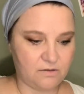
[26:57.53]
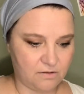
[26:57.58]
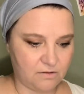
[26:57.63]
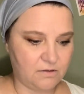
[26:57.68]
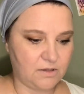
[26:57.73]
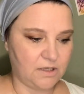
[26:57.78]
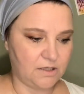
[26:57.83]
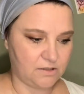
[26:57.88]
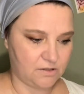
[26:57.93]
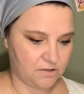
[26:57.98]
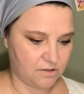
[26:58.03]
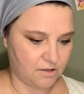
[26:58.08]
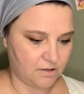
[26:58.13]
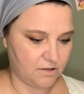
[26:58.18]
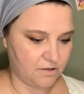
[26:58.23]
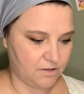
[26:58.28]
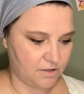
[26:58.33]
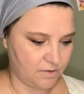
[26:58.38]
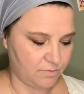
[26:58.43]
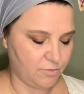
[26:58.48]
things
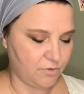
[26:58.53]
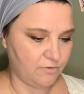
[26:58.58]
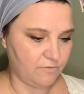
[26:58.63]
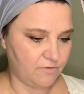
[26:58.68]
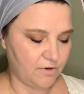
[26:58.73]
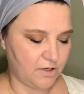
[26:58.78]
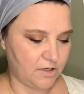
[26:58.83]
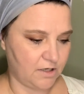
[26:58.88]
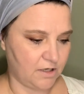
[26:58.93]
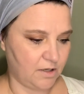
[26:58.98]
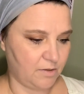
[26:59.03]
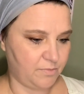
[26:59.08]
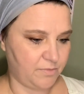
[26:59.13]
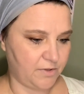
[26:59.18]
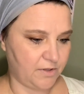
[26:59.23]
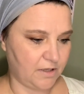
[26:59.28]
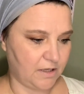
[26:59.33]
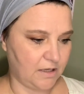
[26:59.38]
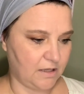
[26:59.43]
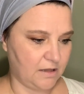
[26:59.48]
started to move on up,
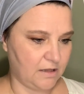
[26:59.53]
and